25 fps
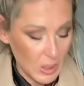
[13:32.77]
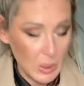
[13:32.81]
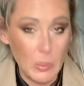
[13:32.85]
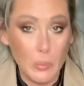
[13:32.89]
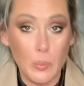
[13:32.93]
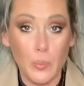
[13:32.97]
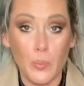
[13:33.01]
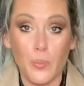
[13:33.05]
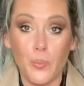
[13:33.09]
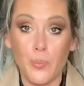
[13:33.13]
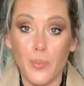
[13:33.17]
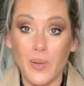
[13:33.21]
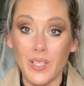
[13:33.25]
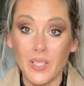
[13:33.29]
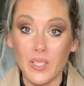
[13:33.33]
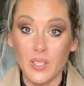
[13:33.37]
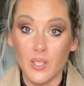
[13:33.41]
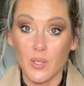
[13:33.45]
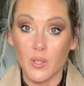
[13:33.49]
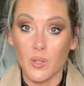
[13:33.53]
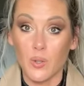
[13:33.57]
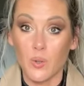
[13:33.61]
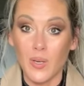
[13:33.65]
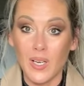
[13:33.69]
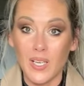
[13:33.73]
better
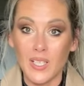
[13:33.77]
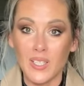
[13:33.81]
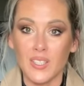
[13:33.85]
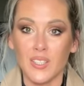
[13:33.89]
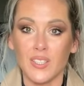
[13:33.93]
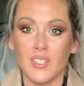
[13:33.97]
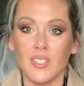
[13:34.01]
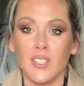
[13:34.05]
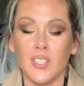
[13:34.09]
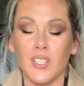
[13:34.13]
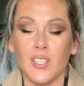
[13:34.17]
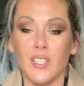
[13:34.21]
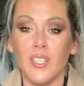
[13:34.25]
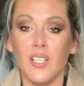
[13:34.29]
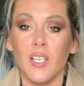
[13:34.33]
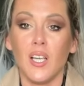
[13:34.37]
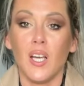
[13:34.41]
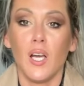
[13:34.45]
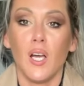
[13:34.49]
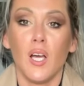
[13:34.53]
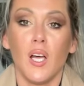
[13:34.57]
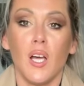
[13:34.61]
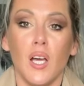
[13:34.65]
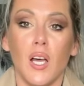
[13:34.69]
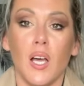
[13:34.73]
quality,
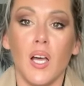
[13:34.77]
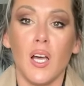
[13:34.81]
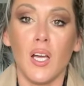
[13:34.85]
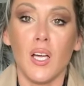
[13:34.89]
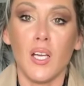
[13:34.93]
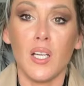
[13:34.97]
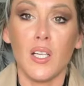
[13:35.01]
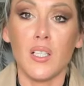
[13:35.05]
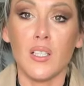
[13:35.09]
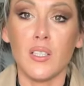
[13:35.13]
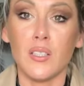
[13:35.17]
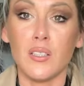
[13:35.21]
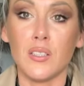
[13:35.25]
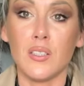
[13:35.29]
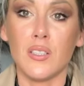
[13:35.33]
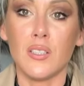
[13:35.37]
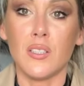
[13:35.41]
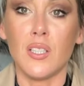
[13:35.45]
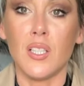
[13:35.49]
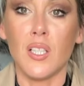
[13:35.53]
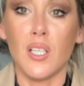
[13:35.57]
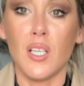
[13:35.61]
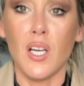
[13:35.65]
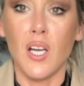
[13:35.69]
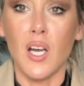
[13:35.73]
and
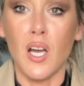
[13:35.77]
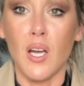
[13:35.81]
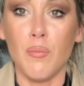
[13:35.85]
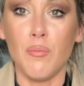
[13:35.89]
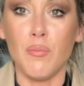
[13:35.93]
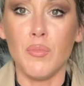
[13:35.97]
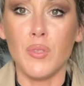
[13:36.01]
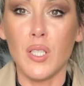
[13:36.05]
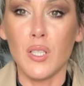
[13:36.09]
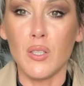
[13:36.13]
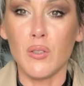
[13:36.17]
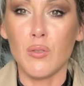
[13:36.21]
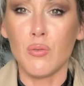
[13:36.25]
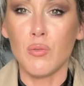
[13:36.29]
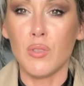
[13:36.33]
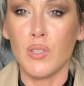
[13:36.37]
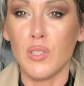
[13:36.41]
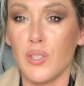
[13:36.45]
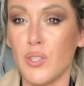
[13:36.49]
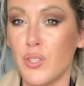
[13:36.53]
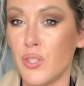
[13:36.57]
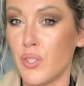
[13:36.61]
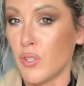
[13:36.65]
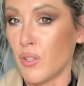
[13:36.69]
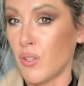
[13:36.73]
I'm not really
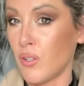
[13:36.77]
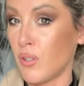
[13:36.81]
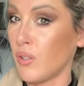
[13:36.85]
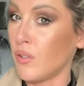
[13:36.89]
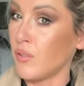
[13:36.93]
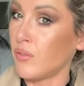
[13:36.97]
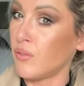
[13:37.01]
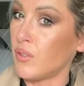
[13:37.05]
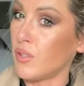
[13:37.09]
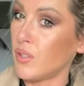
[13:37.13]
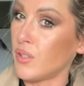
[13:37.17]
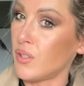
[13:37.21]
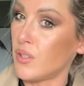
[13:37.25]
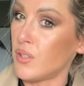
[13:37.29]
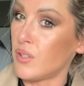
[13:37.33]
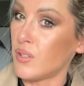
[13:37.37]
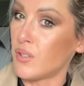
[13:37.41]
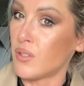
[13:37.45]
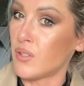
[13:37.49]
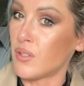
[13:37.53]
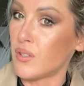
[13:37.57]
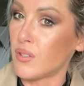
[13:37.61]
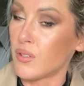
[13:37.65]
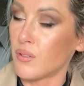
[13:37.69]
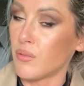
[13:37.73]
sure if this
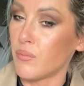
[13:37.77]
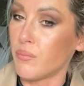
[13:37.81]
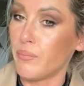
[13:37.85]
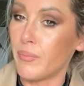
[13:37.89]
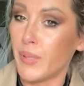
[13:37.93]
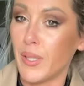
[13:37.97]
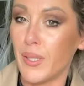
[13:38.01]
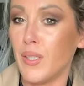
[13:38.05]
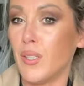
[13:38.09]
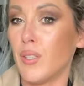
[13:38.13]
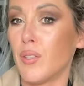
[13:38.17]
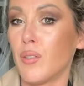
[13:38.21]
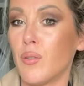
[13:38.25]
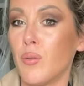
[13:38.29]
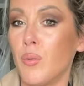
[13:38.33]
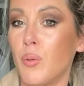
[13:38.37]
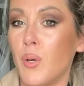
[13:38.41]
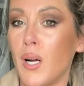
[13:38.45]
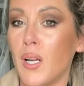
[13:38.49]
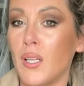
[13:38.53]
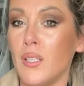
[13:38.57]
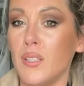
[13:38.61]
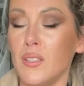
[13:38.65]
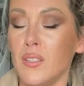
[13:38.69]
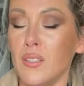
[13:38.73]
is better
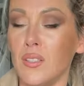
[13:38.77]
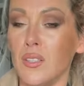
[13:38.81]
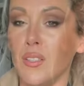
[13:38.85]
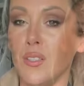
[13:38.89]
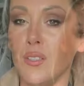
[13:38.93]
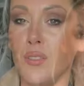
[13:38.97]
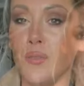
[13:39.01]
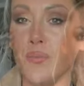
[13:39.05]
quality. I